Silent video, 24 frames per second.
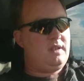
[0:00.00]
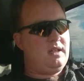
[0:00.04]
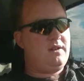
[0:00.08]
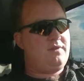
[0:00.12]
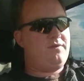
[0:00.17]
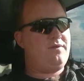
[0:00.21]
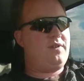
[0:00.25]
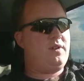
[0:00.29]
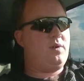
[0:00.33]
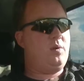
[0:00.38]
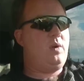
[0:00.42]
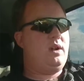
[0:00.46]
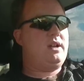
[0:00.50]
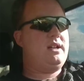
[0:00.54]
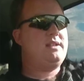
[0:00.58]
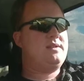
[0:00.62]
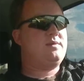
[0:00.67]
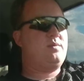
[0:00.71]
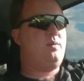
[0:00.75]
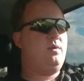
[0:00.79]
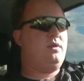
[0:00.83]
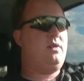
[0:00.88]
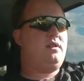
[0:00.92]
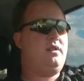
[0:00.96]
for what it's
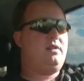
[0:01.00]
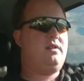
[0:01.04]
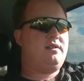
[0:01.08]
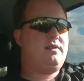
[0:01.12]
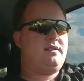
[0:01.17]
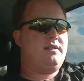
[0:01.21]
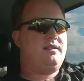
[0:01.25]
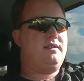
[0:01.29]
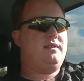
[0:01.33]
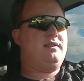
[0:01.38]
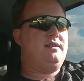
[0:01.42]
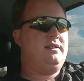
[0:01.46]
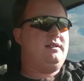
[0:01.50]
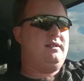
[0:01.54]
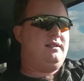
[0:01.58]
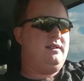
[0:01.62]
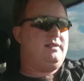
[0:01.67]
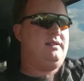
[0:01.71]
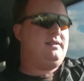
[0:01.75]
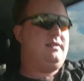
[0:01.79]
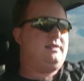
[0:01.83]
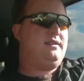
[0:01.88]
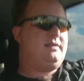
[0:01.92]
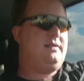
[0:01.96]
worth,
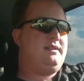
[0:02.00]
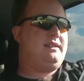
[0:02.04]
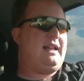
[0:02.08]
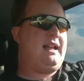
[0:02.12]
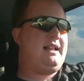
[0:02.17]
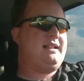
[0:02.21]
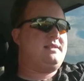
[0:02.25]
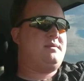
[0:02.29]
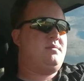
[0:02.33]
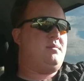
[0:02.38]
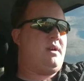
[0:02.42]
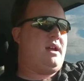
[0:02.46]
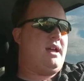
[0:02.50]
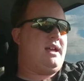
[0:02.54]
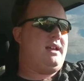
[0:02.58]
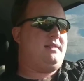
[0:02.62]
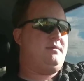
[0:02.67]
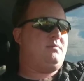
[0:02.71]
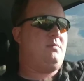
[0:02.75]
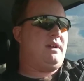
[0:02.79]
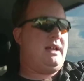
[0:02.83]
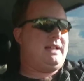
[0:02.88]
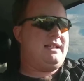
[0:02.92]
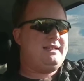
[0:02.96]
that's
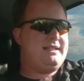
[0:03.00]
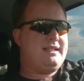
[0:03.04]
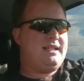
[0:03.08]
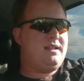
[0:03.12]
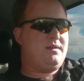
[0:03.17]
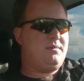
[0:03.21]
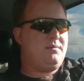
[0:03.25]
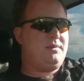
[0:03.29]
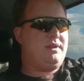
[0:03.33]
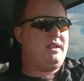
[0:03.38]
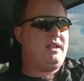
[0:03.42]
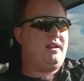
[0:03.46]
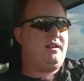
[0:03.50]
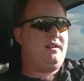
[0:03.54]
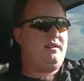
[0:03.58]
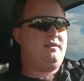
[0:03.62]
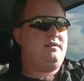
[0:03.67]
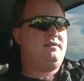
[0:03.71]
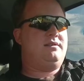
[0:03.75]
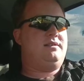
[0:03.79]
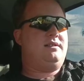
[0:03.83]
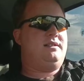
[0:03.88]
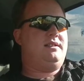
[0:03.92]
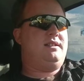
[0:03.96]
my tip
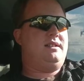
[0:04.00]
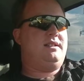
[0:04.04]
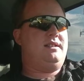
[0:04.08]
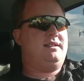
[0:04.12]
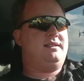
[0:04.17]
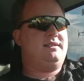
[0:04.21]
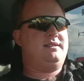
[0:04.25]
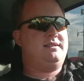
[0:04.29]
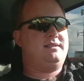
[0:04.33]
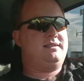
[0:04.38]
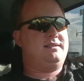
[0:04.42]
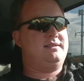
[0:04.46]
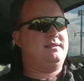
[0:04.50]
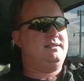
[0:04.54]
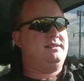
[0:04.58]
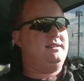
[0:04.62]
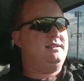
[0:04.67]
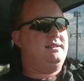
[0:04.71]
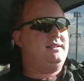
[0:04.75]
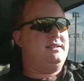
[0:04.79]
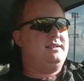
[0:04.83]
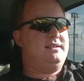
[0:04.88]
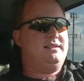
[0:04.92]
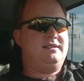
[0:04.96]
there, is
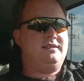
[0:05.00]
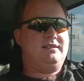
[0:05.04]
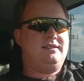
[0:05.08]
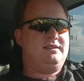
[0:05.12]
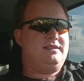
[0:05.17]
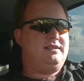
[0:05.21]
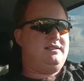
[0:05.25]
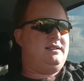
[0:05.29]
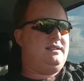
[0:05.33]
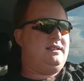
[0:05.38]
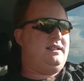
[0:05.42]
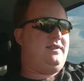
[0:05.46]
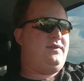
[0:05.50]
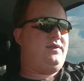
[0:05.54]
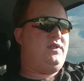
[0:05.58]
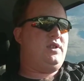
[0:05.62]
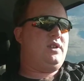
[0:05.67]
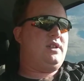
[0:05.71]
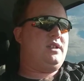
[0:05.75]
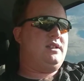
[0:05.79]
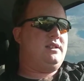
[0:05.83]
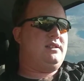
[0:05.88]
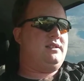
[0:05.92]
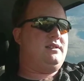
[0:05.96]
if you
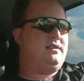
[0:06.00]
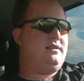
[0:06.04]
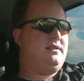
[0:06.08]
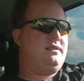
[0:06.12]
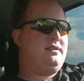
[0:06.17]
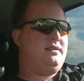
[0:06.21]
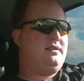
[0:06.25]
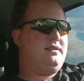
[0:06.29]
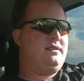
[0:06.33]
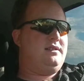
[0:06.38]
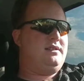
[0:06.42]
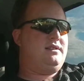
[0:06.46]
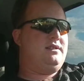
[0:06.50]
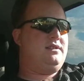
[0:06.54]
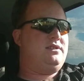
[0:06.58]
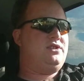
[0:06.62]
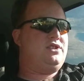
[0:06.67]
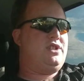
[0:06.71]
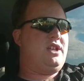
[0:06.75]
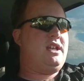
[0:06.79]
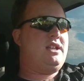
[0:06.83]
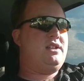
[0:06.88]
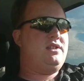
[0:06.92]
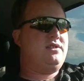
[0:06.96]
can
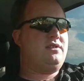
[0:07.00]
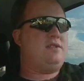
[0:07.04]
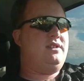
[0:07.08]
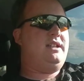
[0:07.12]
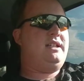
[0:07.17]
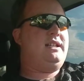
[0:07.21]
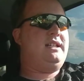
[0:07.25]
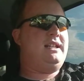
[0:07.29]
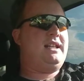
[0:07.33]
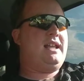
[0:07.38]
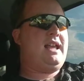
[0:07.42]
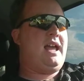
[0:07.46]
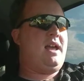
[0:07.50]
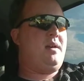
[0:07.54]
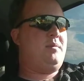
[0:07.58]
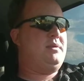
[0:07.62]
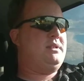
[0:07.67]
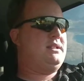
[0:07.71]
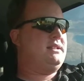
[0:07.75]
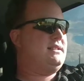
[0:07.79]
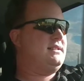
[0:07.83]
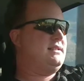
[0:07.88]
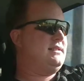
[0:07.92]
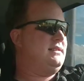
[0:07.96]
change your eating
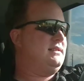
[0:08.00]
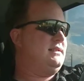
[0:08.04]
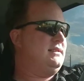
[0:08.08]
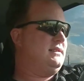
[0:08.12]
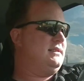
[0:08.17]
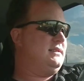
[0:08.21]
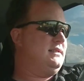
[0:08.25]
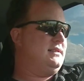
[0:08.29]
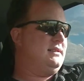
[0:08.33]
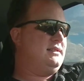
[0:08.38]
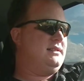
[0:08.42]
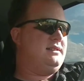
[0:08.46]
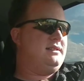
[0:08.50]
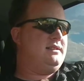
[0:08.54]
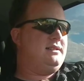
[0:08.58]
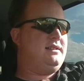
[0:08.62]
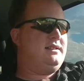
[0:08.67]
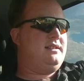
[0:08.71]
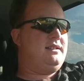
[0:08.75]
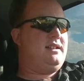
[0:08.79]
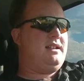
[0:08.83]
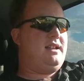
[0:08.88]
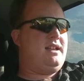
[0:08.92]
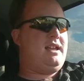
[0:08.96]
habits
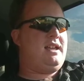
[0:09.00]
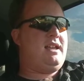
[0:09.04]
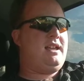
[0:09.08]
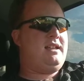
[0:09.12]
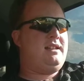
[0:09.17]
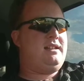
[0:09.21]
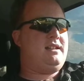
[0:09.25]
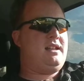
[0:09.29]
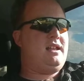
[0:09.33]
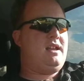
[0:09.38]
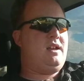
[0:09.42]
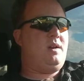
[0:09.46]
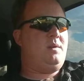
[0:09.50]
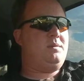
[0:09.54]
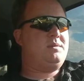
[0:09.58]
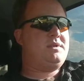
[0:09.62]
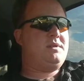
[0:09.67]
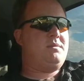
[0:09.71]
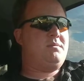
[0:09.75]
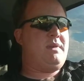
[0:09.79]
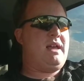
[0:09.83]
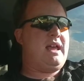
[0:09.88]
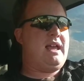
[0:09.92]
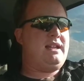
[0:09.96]
and help
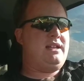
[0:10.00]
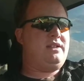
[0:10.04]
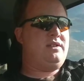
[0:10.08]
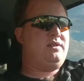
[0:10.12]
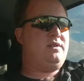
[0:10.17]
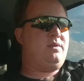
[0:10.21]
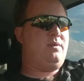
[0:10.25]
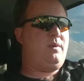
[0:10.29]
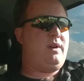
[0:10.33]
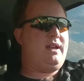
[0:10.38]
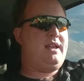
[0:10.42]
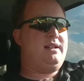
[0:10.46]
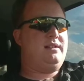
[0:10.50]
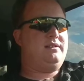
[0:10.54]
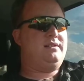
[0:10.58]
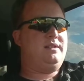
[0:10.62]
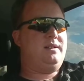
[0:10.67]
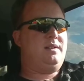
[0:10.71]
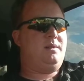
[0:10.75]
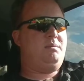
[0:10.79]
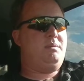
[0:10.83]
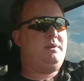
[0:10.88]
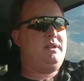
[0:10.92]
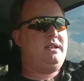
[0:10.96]
to manage your weight a
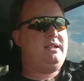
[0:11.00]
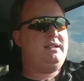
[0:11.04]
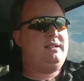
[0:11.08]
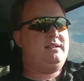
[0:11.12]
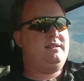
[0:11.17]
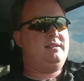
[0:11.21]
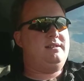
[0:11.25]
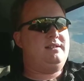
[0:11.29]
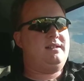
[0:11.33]
little bit.